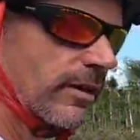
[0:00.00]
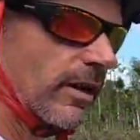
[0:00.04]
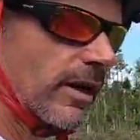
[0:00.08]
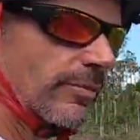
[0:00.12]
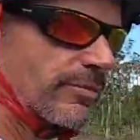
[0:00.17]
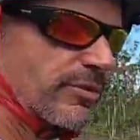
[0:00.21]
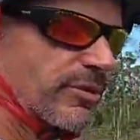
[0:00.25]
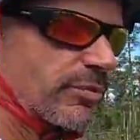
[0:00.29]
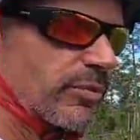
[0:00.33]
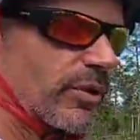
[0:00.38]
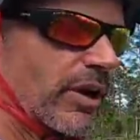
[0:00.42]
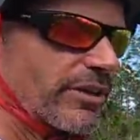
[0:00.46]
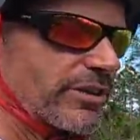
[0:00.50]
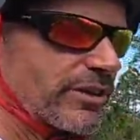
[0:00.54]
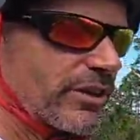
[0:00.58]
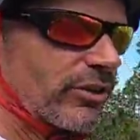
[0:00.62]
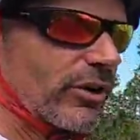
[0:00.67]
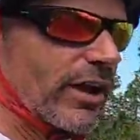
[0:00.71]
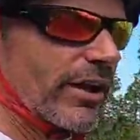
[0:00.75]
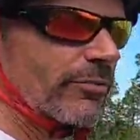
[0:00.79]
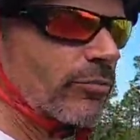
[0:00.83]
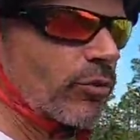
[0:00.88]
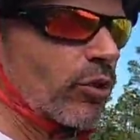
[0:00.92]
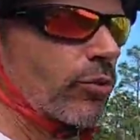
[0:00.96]
I'm surprised I
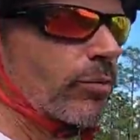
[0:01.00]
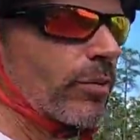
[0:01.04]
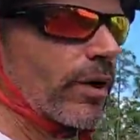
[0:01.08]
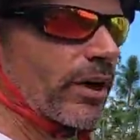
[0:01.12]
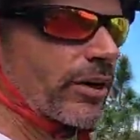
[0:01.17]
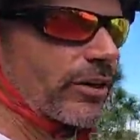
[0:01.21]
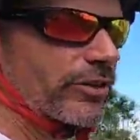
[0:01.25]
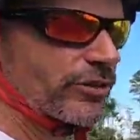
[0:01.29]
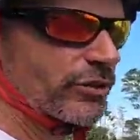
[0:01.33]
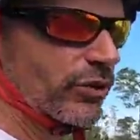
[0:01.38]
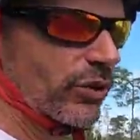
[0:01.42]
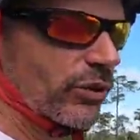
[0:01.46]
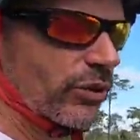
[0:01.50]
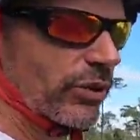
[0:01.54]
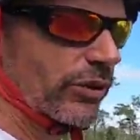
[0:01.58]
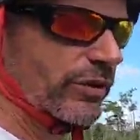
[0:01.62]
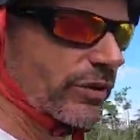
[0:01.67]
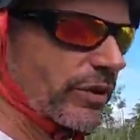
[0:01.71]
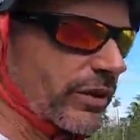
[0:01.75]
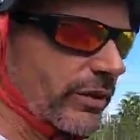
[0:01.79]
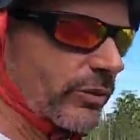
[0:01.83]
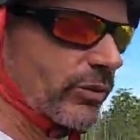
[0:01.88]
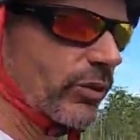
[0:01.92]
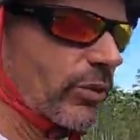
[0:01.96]
don't have more miles on
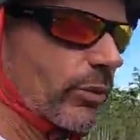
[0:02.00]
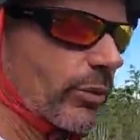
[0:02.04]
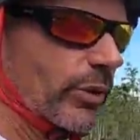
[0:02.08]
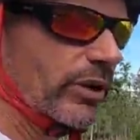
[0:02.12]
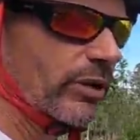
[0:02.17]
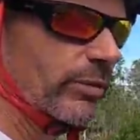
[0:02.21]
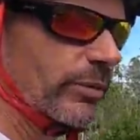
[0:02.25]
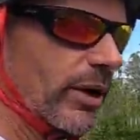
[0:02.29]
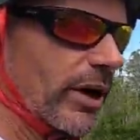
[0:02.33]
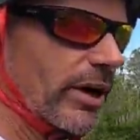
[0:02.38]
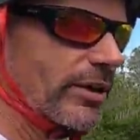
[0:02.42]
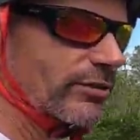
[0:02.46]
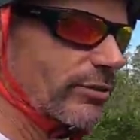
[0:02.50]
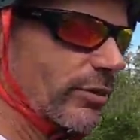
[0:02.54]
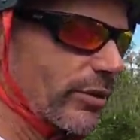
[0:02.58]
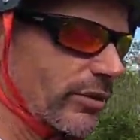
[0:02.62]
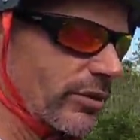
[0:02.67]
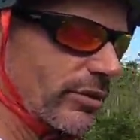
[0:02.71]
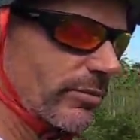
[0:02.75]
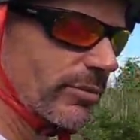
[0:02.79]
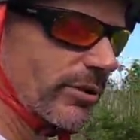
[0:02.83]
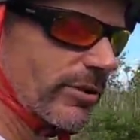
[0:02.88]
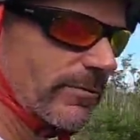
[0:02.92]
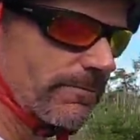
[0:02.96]
the one wheel, to be honest with
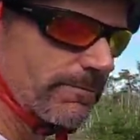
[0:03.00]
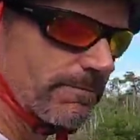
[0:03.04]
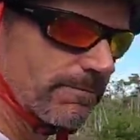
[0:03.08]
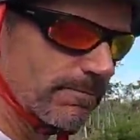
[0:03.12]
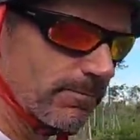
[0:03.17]
you, but